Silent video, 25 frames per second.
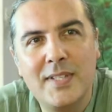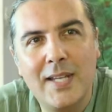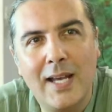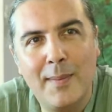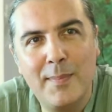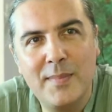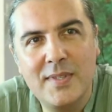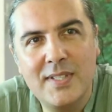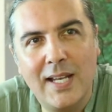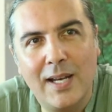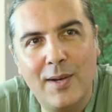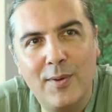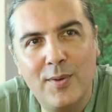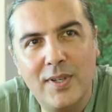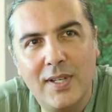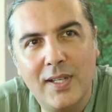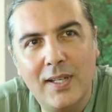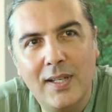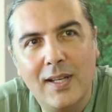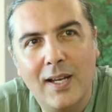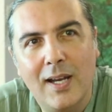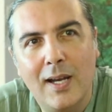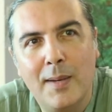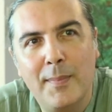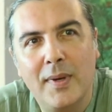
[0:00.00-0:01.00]
Sam
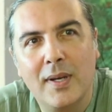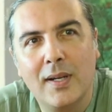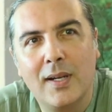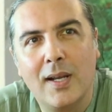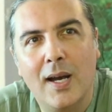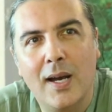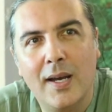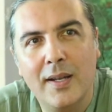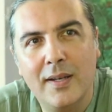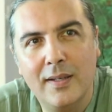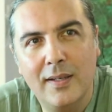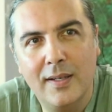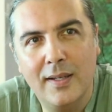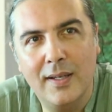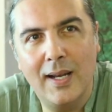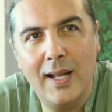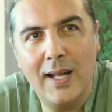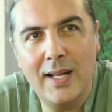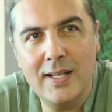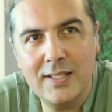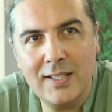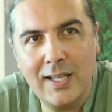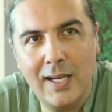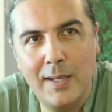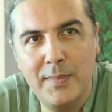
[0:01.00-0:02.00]
Soundy. I'm a garden and
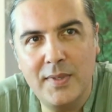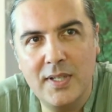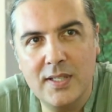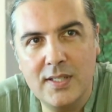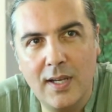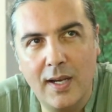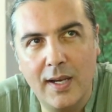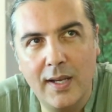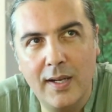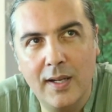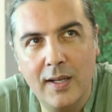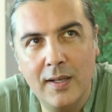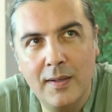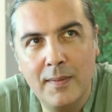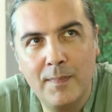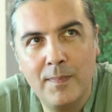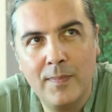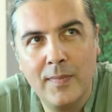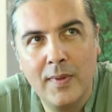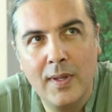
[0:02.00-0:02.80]
landscape designer.